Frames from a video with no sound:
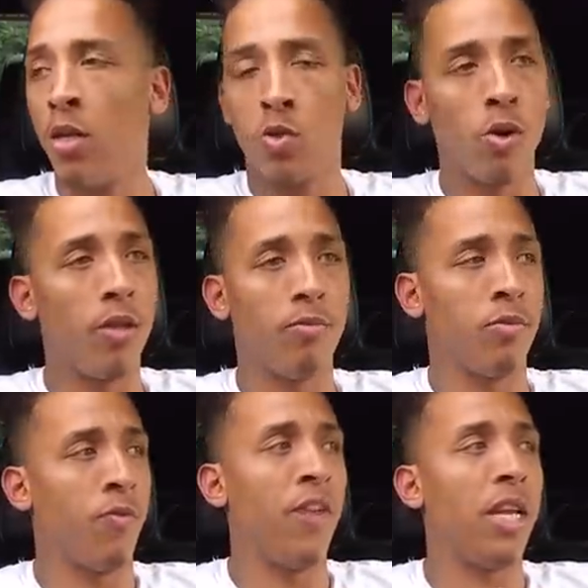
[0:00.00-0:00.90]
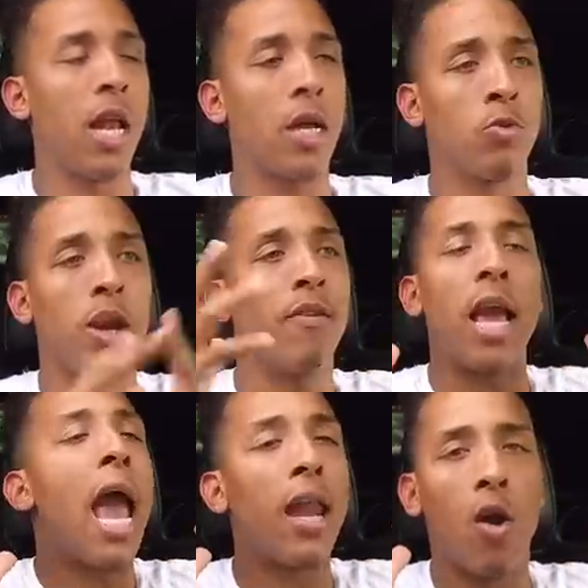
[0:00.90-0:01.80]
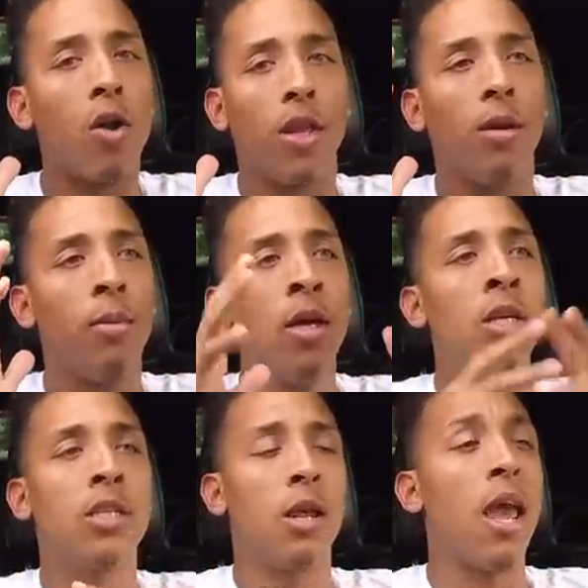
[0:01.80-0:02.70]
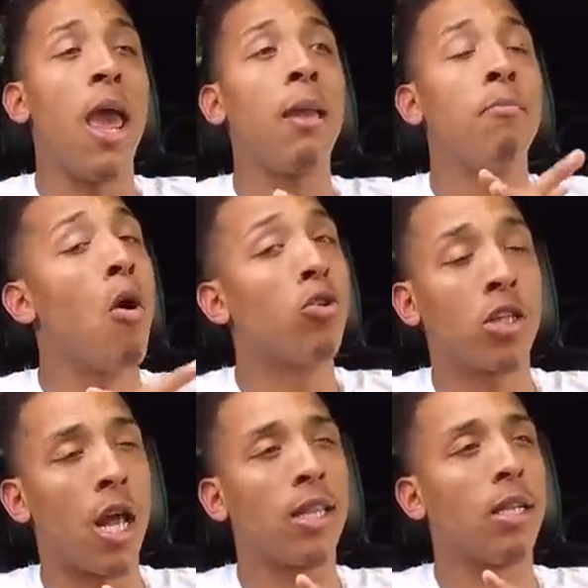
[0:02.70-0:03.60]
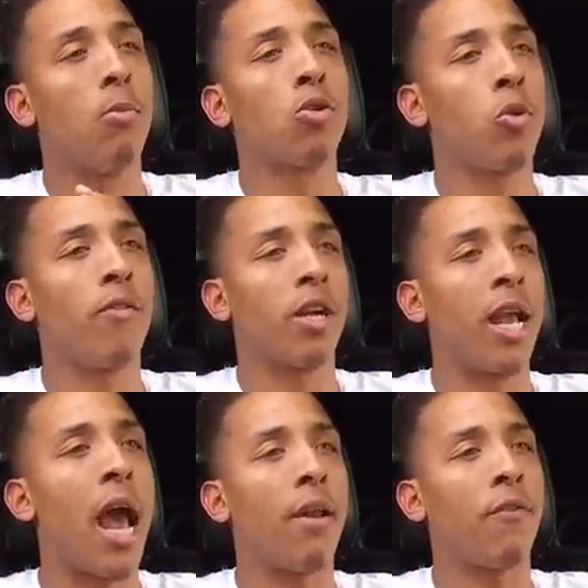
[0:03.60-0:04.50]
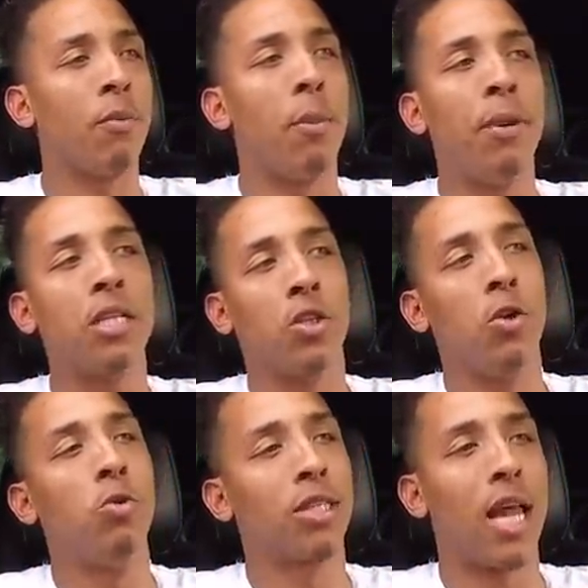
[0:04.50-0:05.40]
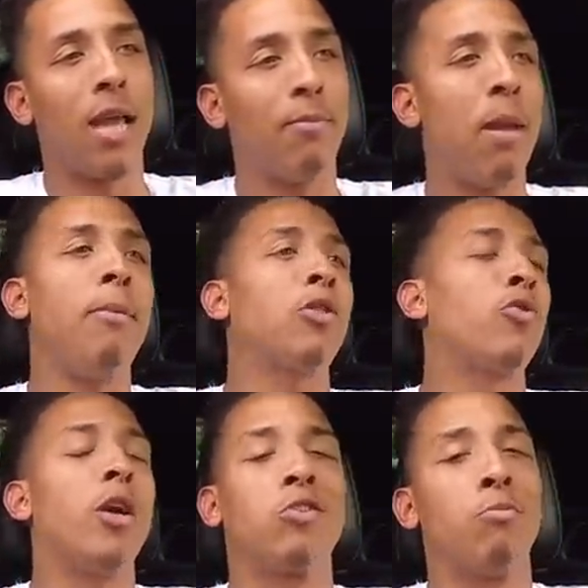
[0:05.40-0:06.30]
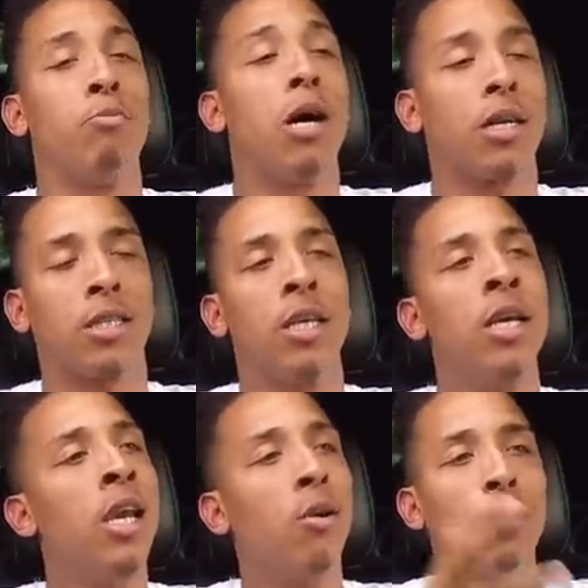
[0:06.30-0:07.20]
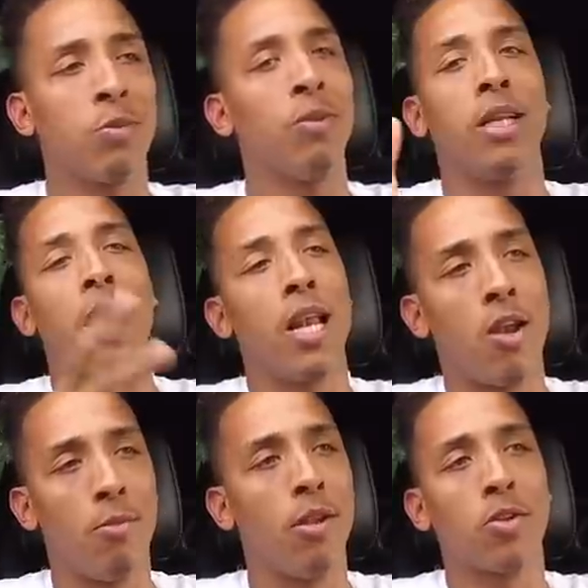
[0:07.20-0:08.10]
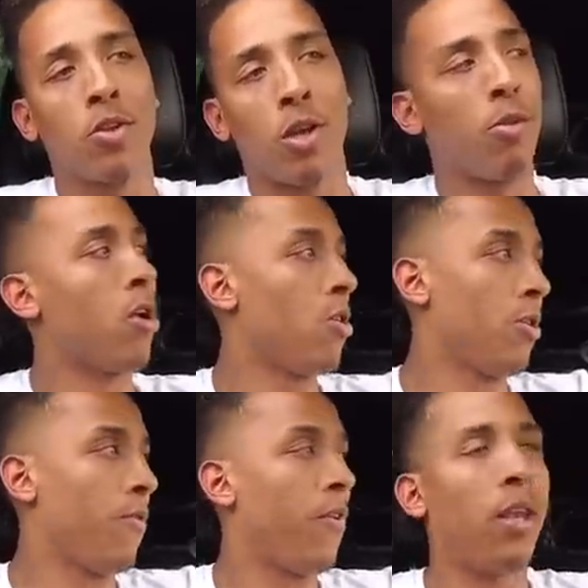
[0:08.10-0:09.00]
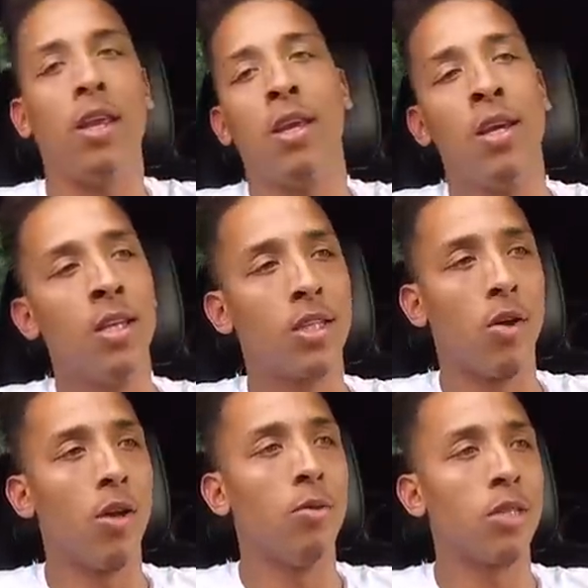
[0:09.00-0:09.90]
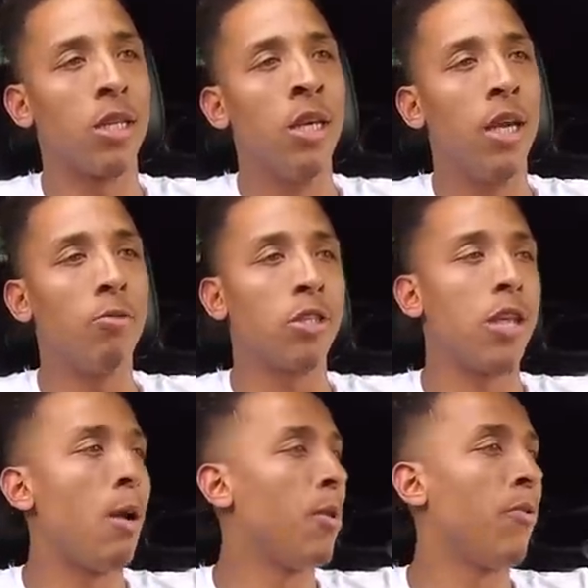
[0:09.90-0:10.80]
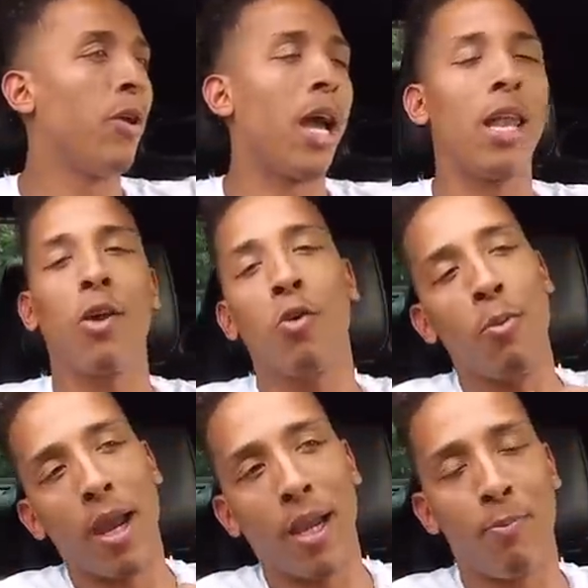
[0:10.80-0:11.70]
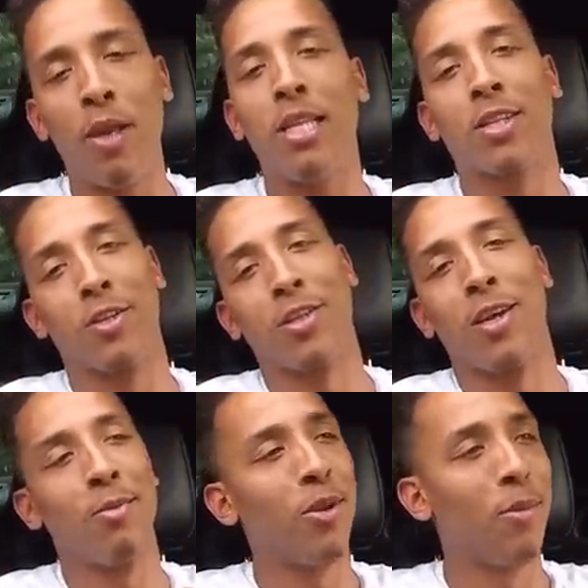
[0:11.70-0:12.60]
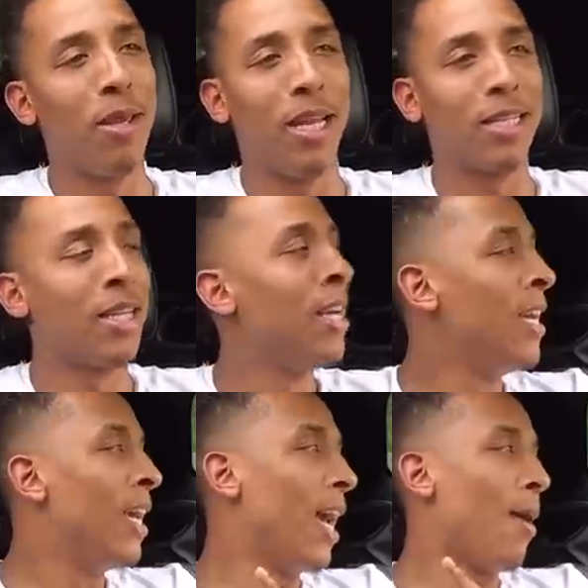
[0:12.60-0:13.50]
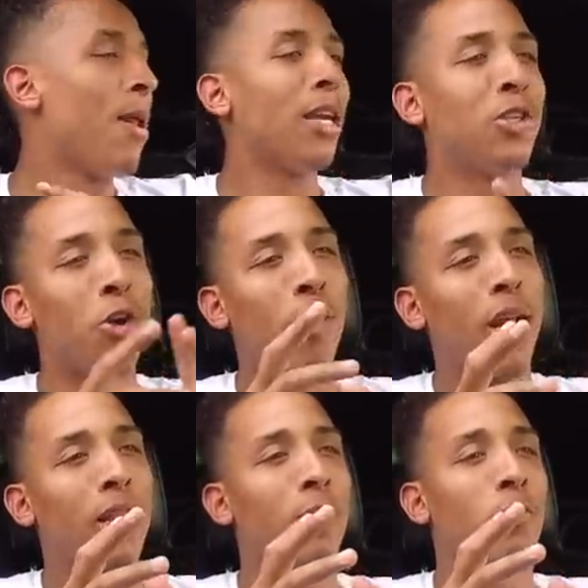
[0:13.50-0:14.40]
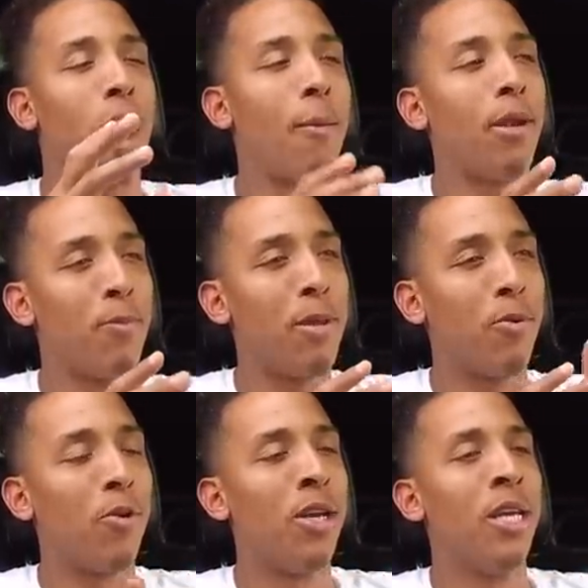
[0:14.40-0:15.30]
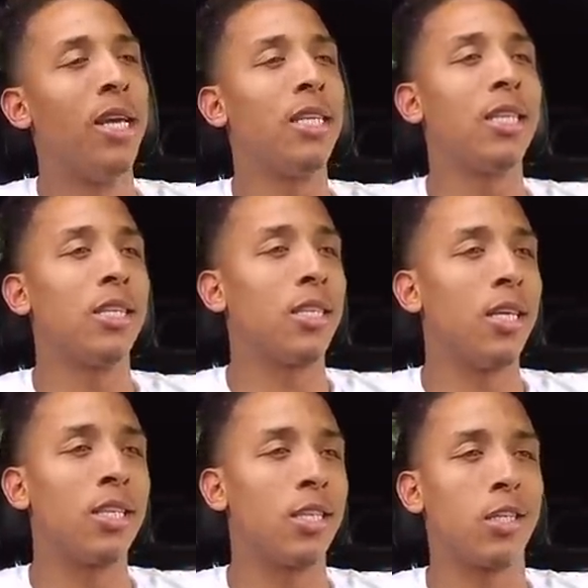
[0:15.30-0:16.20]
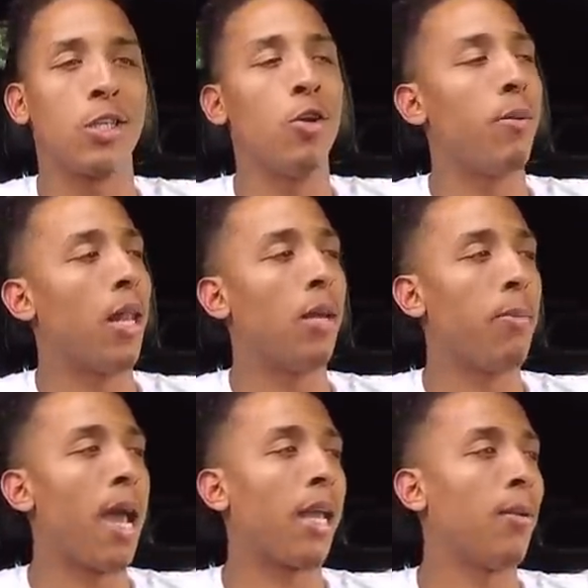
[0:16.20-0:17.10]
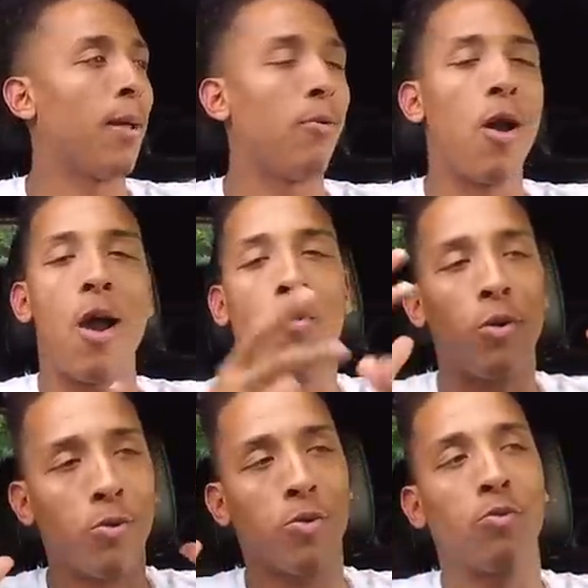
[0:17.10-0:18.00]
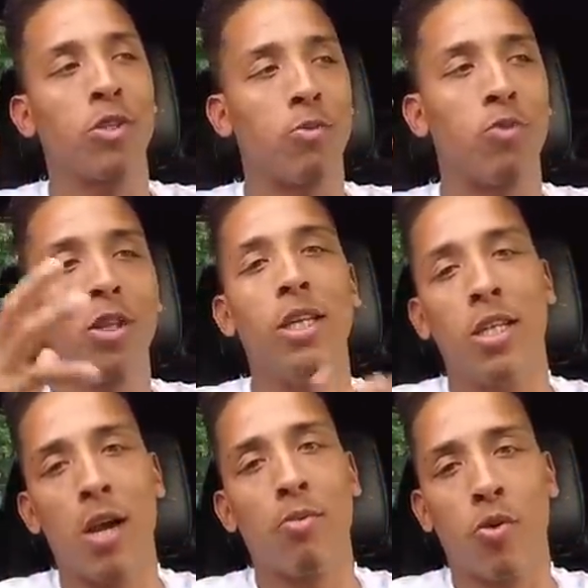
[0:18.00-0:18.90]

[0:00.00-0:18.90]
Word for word: 20 50 dollars whatever they had on them so at most i think the most we ever got from a pizza dude was like maybe 300 bucks and we split that down the middle so you're talking about 150 so it was it was dumb and if we got lucky we might get a pizza or something you know what i mean it's, i'm not joking at the robbing the people it's just it's just stupid i look back and i'm like wow we were some really dumb